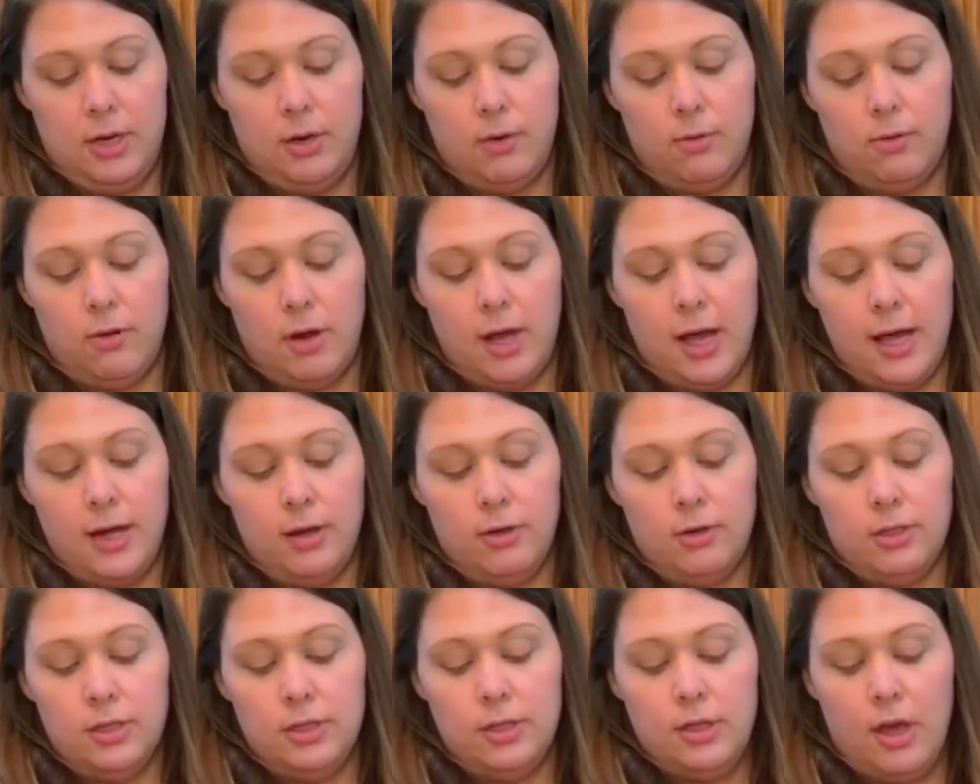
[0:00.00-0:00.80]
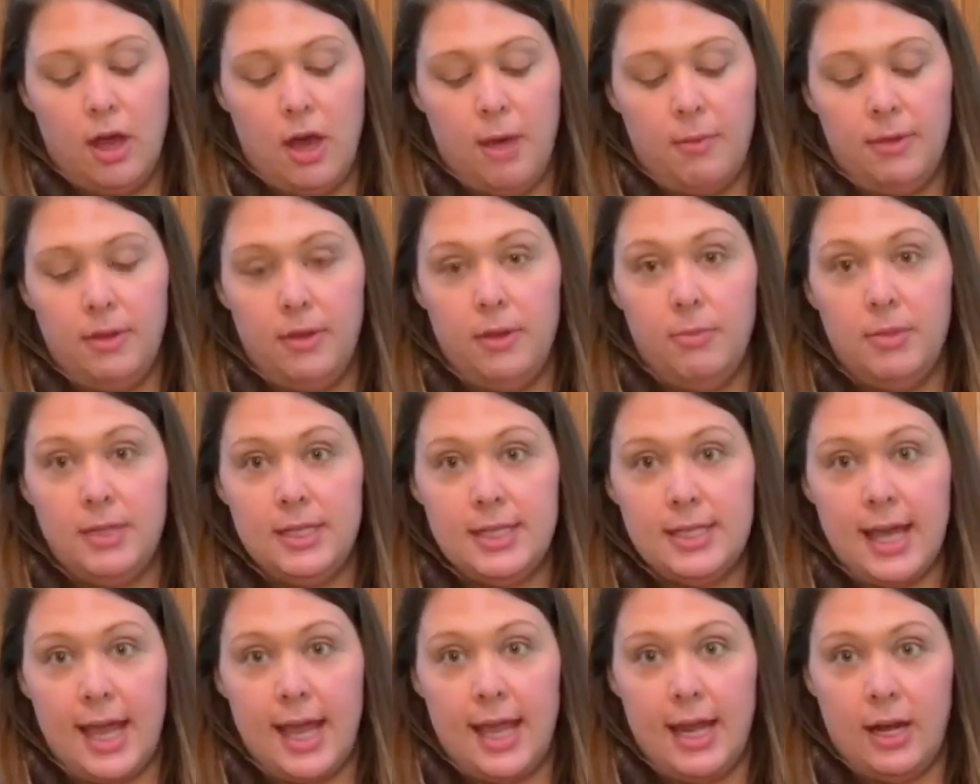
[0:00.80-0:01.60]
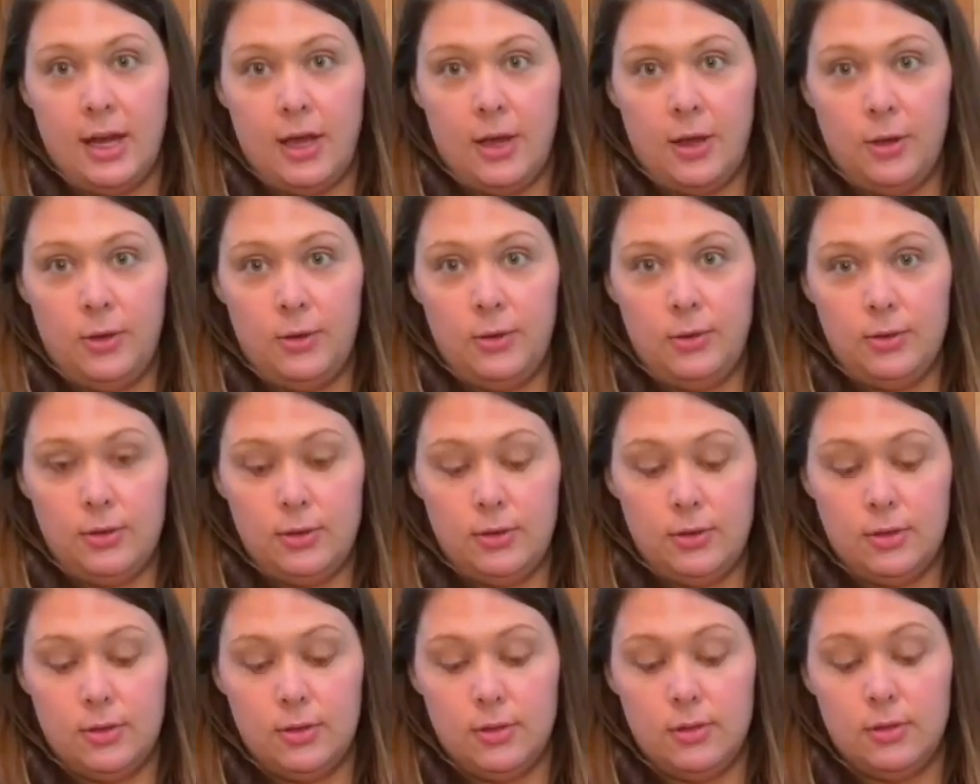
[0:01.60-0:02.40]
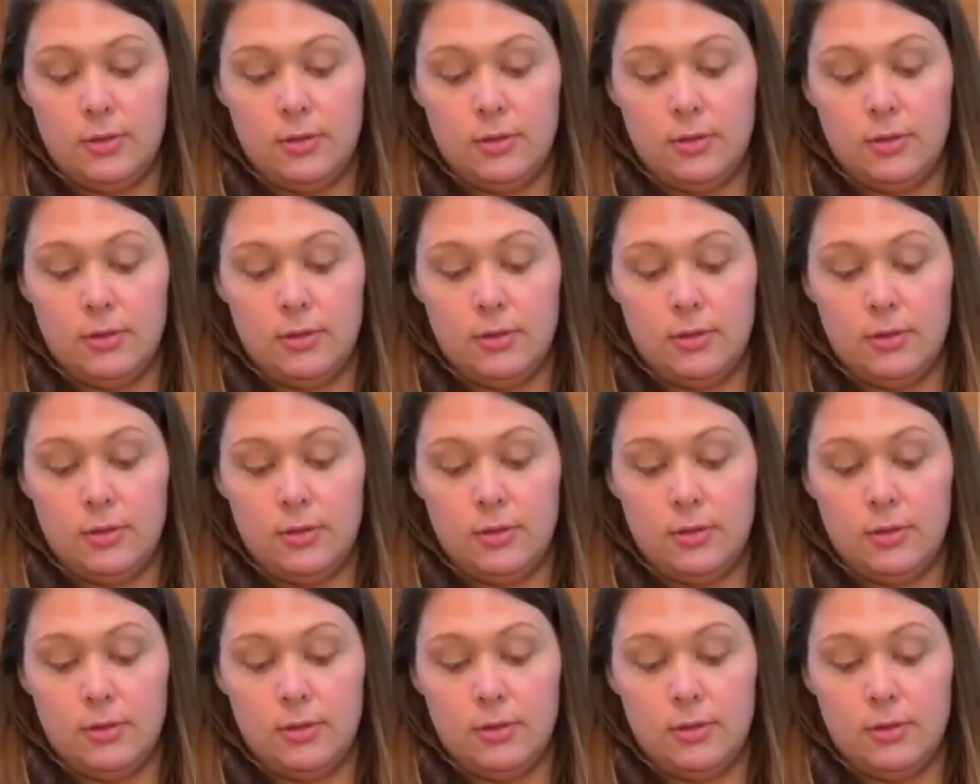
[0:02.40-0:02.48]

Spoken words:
right on top of the potatoes.